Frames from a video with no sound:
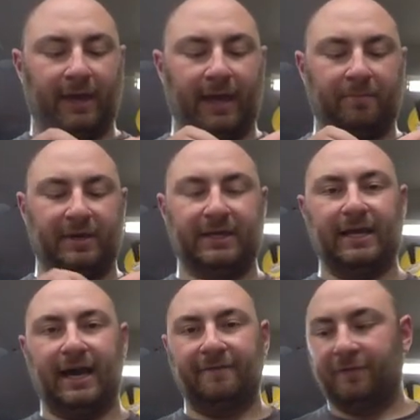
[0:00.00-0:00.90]
AP
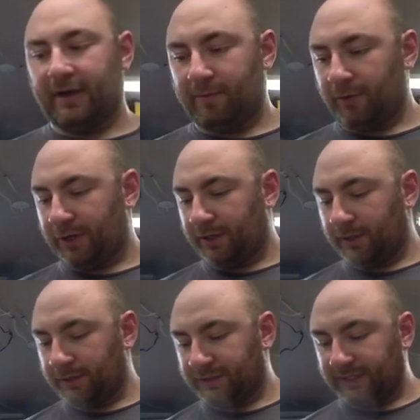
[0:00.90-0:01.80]
diaphragm. We're
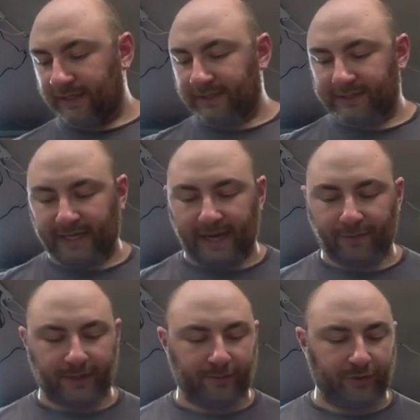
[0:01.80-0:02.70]
going to set it aside.
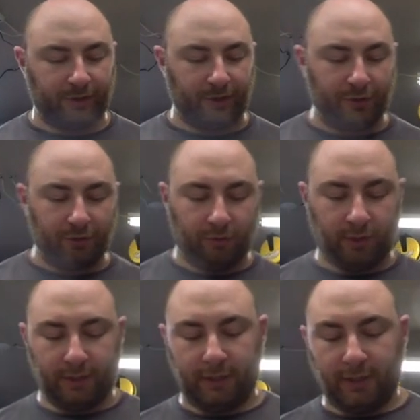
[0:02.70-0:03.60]
We're going to put in a new
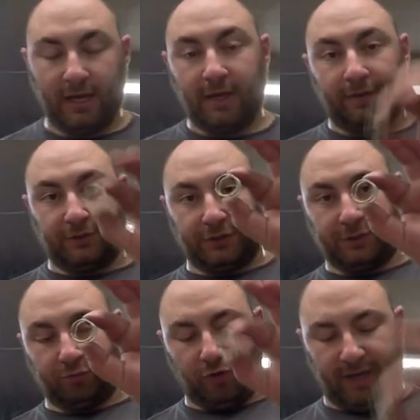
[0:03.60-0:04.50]
one. There's a
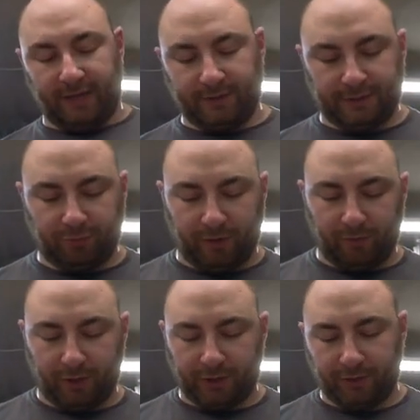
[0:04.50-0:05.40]
spring. The
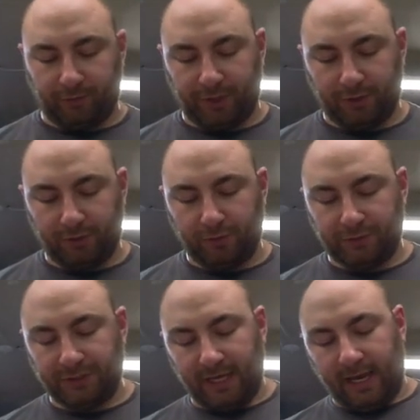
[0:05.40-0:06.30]
spring we're going to
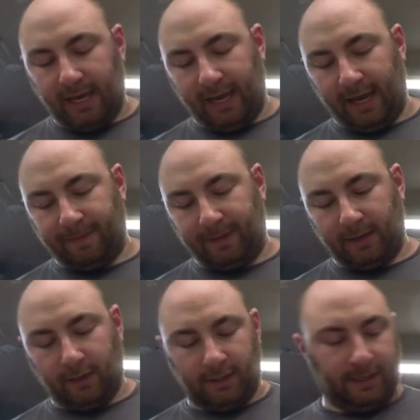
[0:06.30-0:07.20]
reuse, and
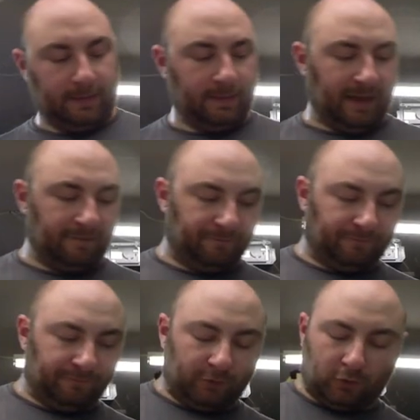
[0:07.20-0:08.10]
then in that
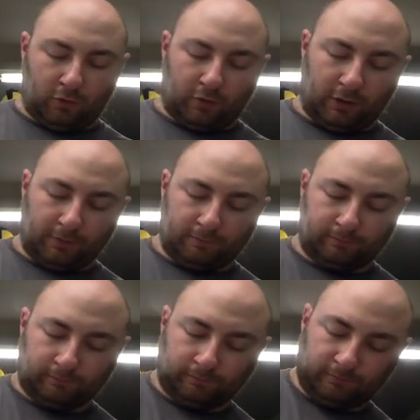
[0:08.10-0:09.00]
floor
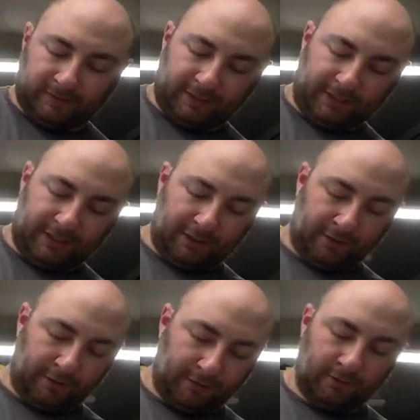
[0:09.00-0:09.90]
in
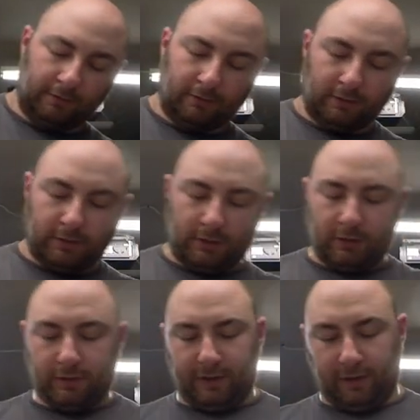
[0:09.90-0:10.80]
here,
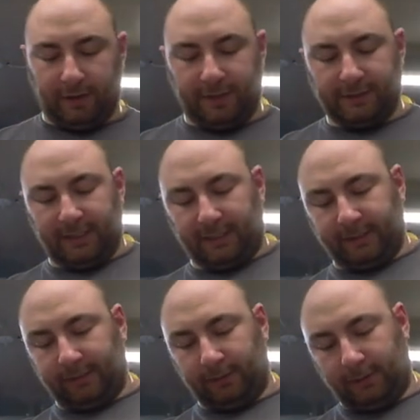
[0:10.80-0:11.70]
there is a
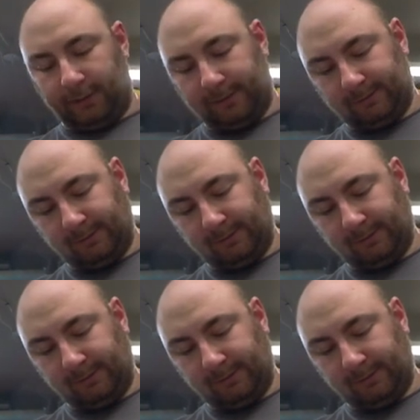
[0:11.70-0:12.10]
little